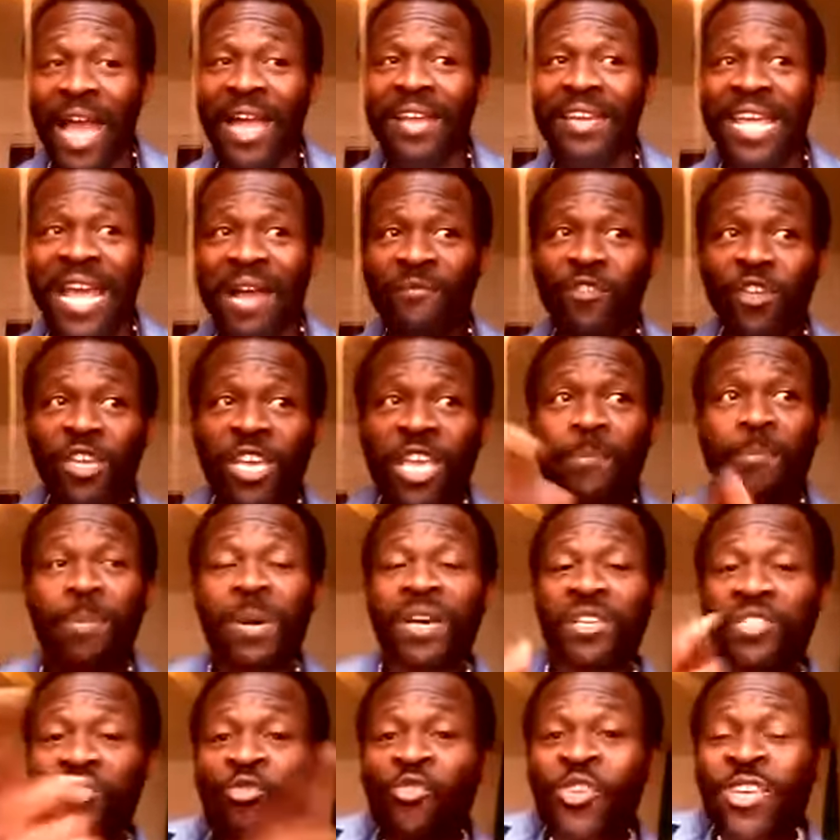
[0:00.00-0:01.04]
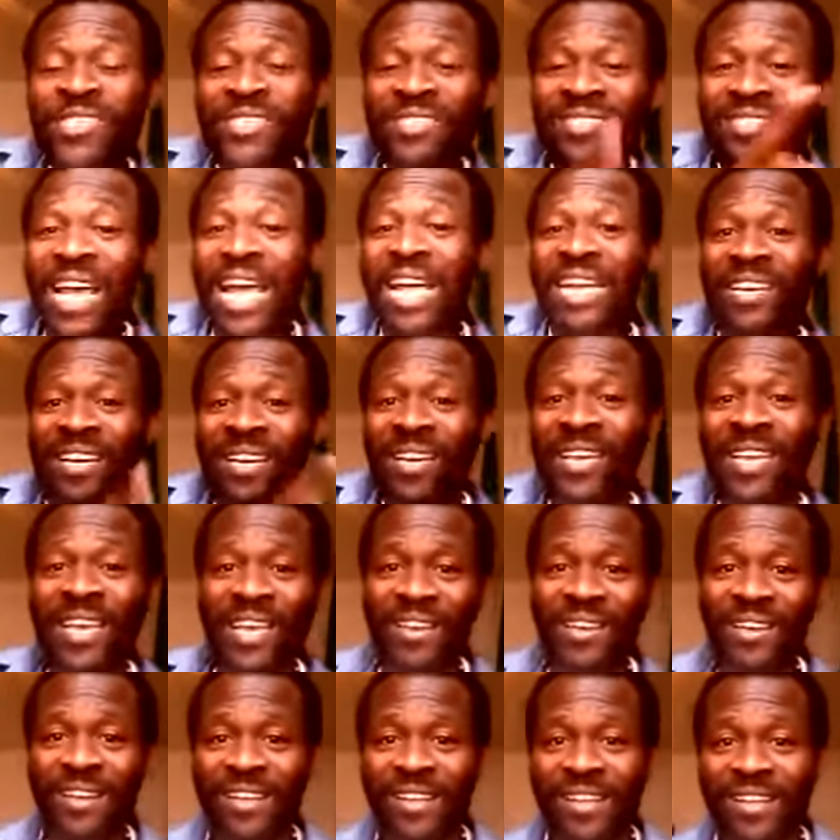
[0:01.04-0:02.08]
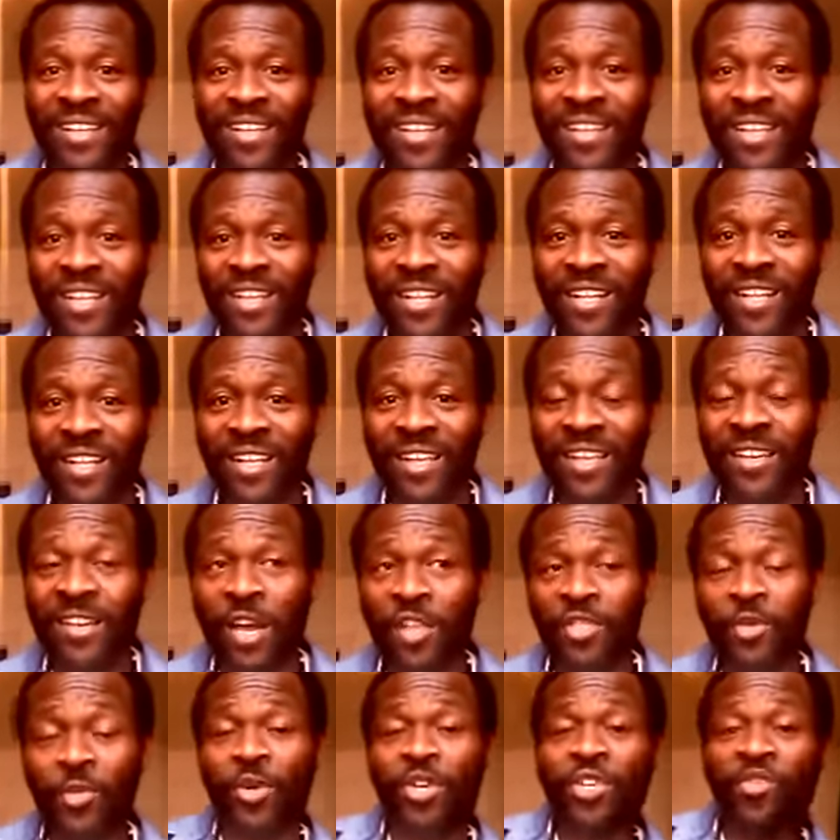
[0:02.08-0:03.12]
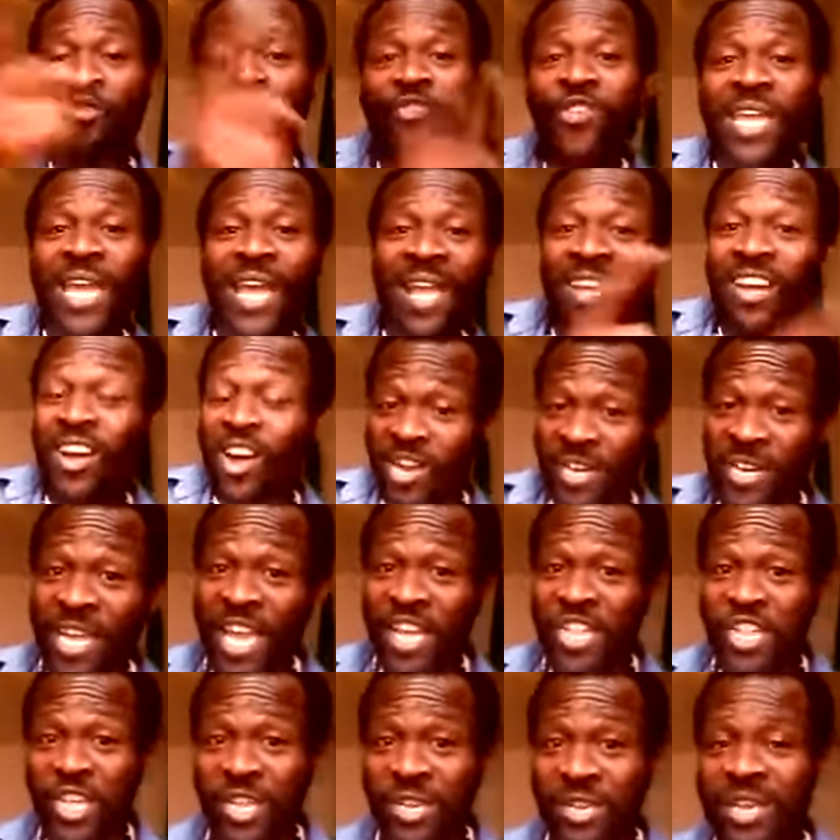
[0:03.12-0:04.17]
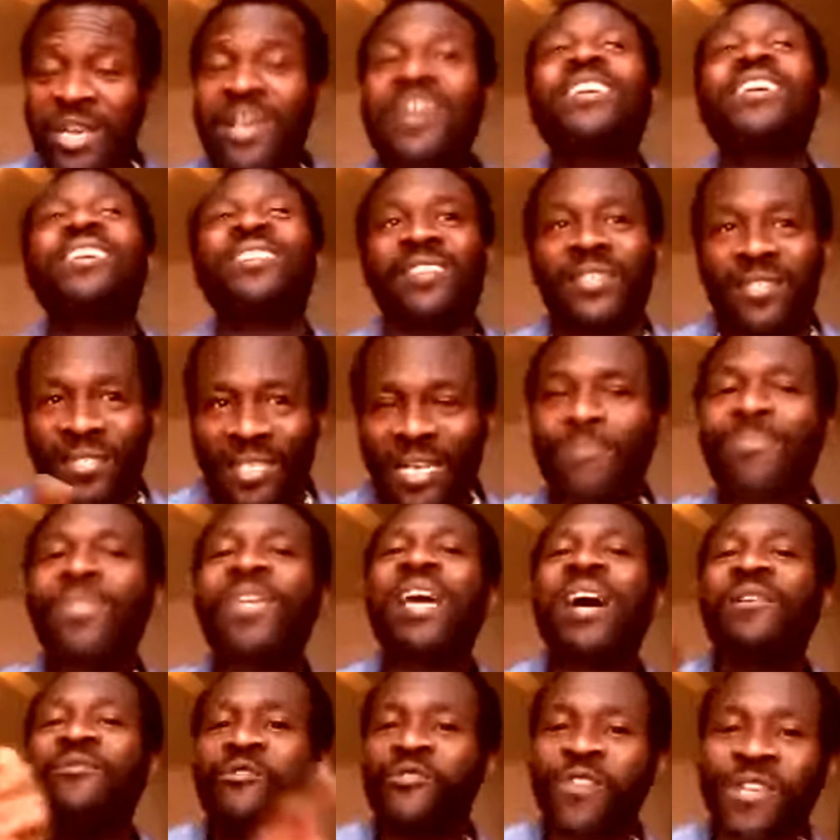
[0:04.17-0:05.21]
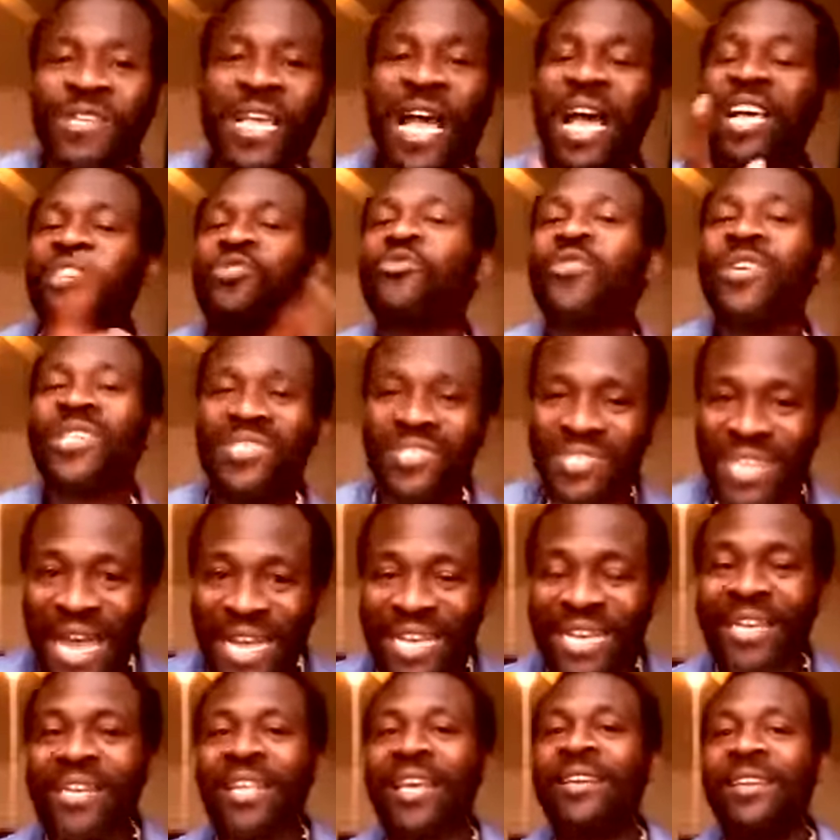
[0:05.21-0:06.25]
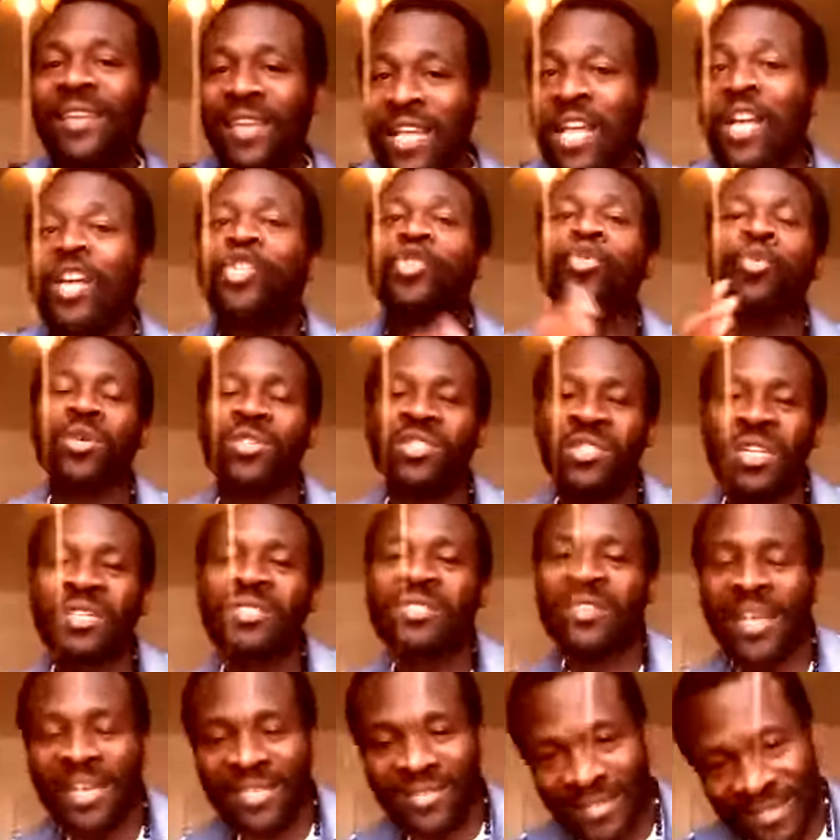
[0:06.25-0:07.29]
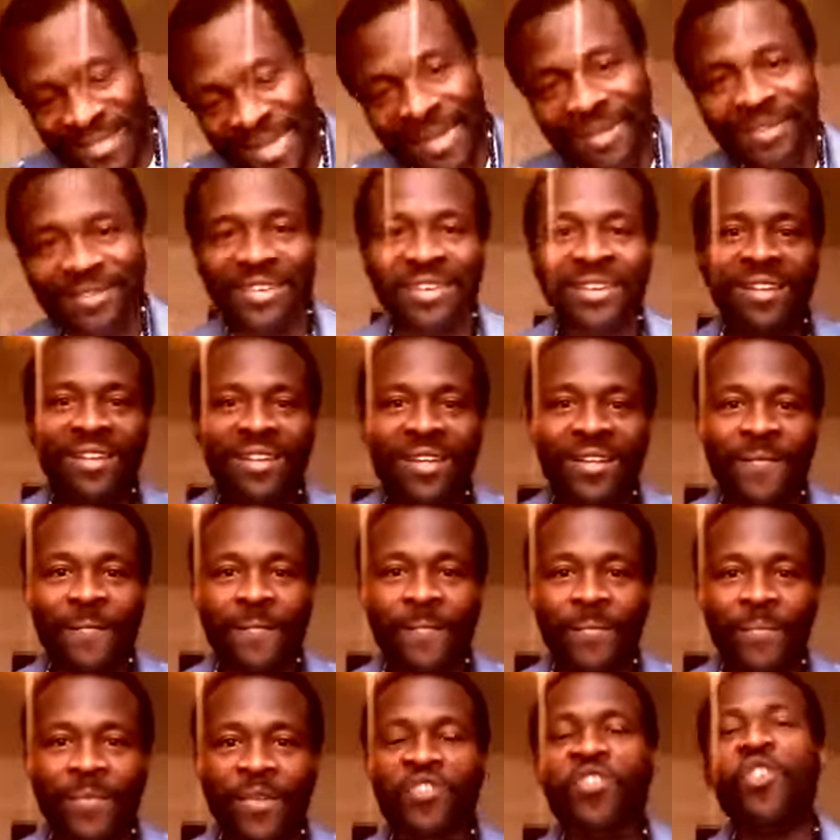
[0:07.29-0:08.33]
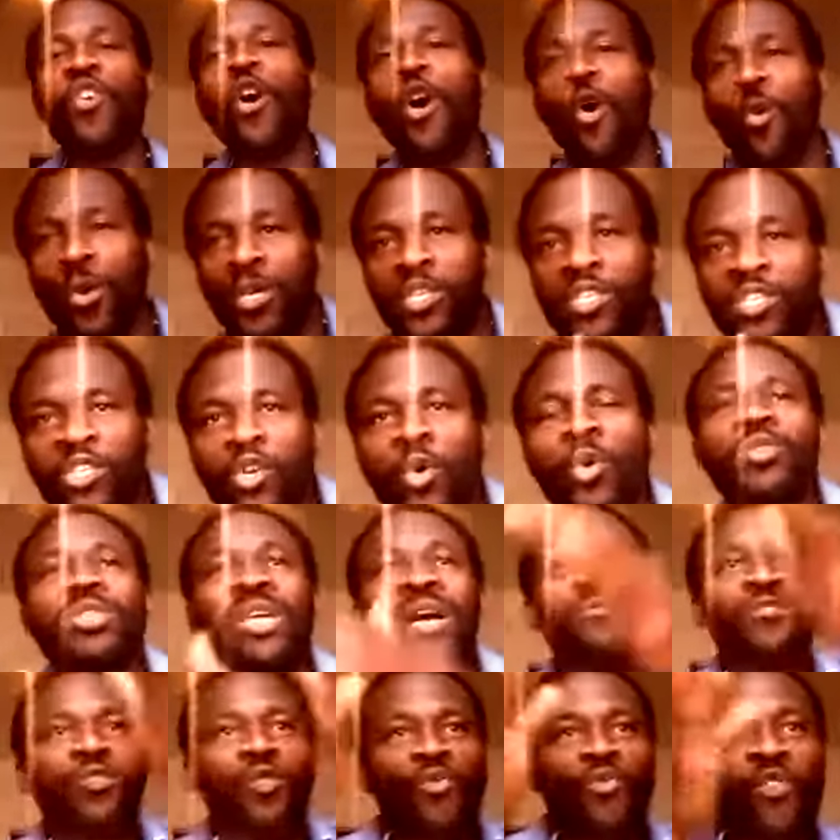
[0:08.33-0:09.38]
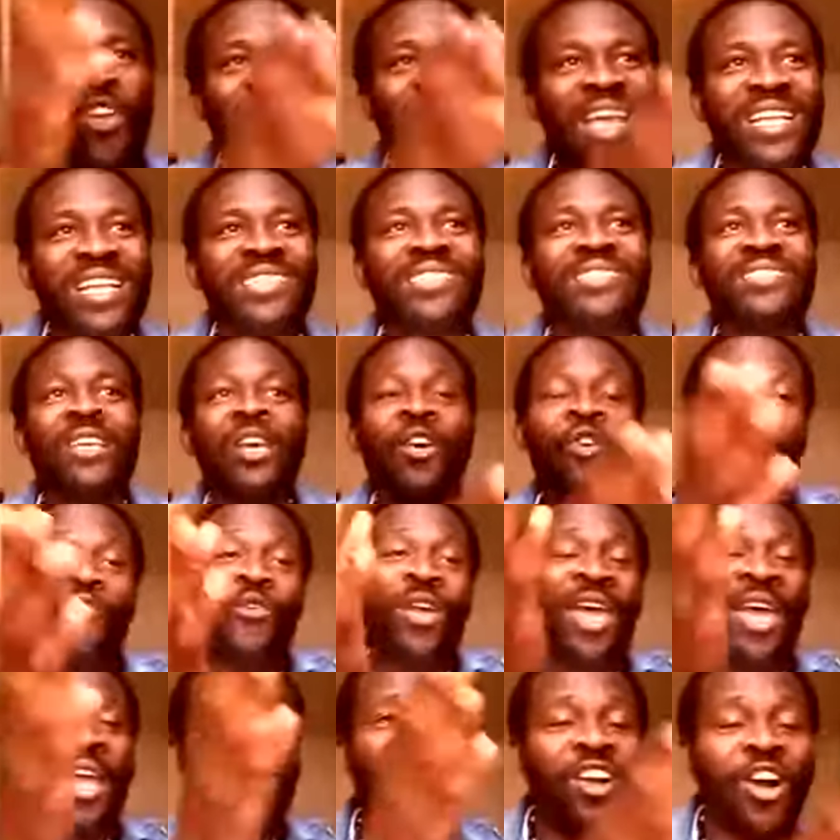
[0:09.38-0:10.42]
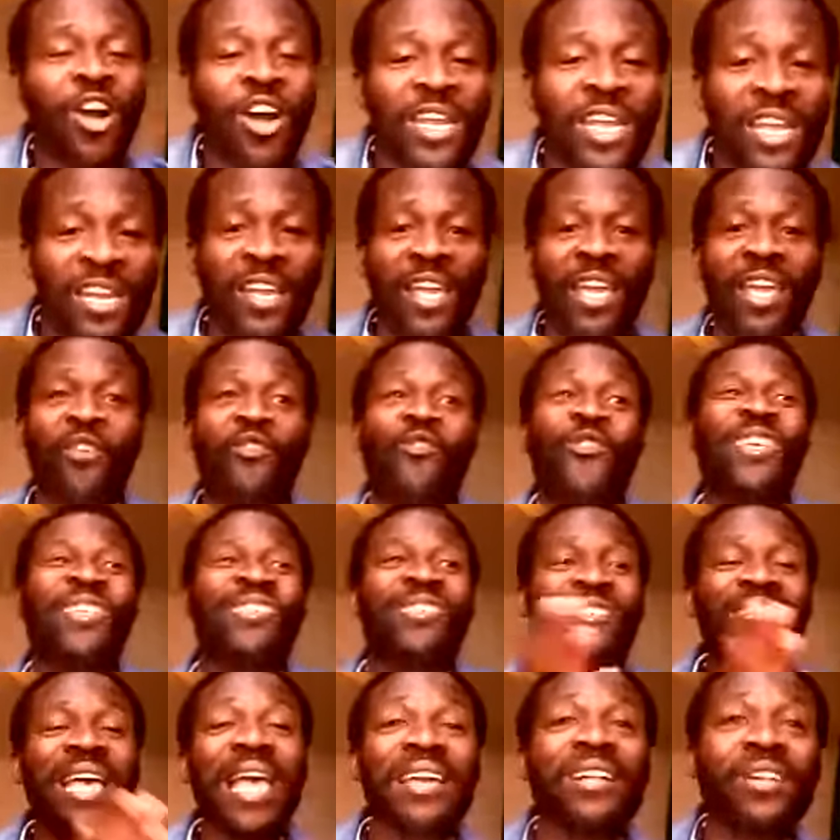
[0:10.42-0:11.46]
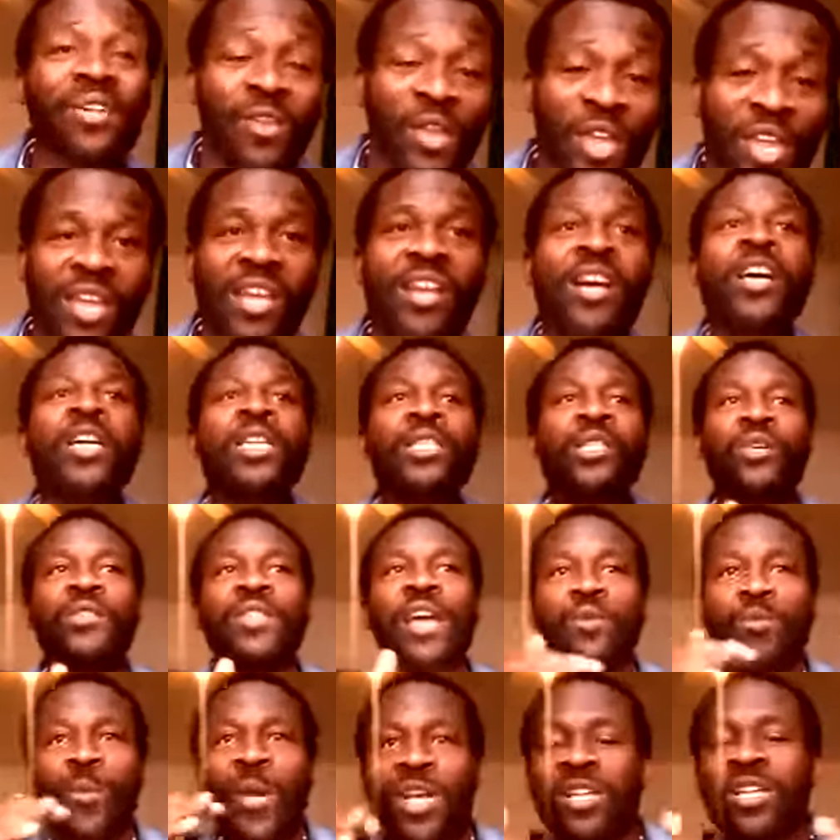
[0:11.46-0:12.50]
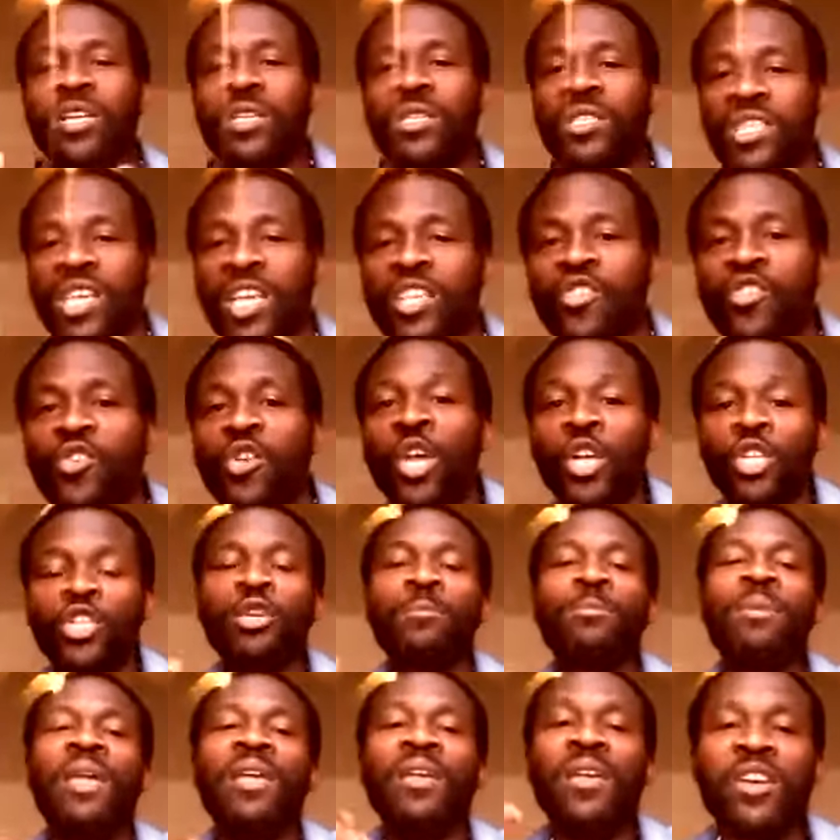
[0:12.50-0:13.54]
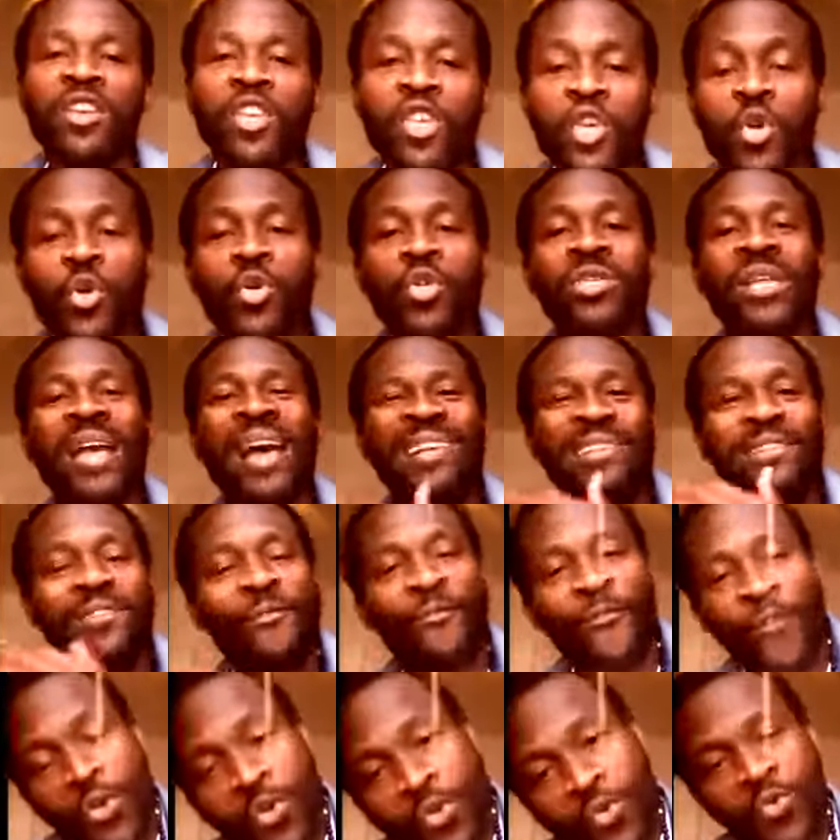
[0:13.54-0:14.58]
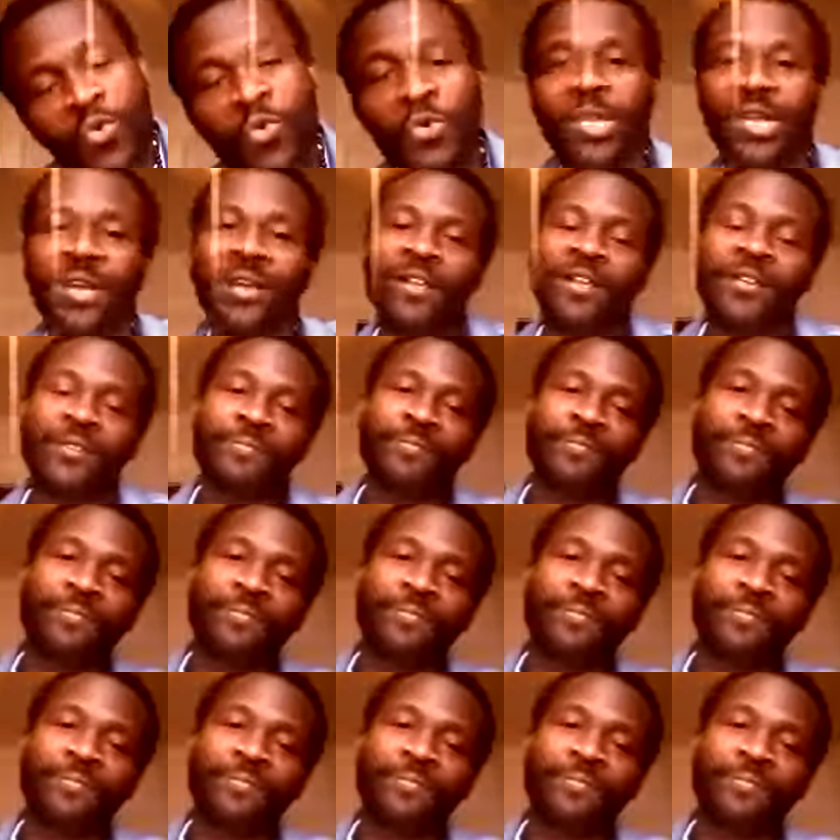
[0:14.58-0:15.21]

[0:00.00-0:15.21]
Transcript: And they have to keep us recycling. In other words, reincarnation is the same thing as recycling to a certain extent. So our souls have to reincarnate here, recycle here, so that we could continue to be used as food.